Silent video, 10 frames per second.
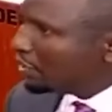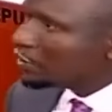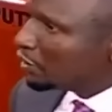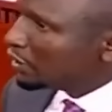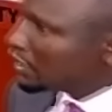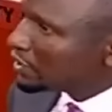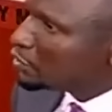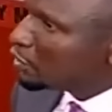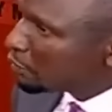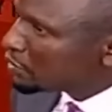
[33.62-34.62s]
we have been
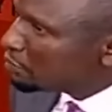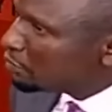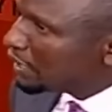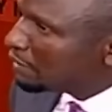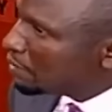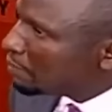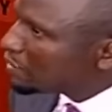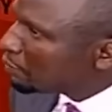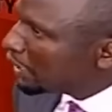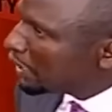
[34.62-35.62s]
told that it's not possible,
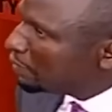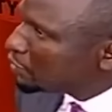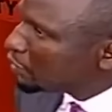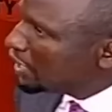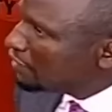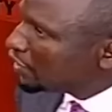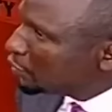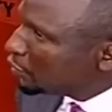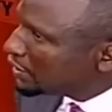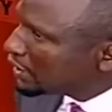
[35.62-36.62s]
that members of parliament
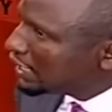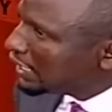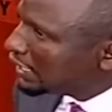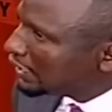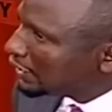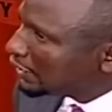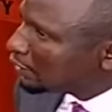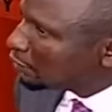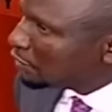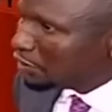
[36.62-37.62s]
will never do it.
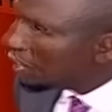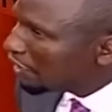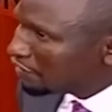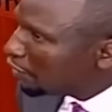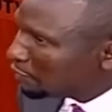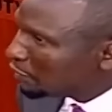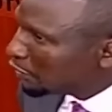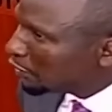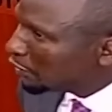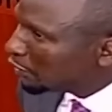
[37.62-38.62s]
We don't have
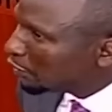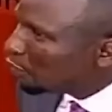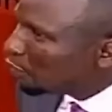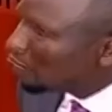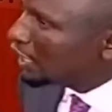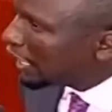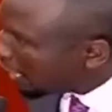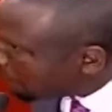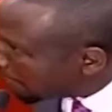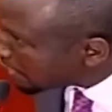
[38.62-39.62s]
an option.
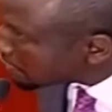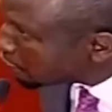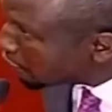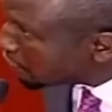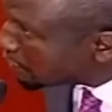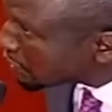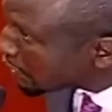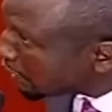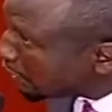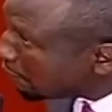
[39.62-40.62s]
We must do
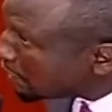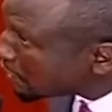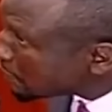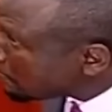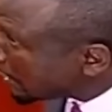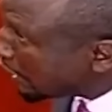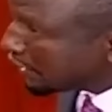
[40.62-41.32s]
it, Mr.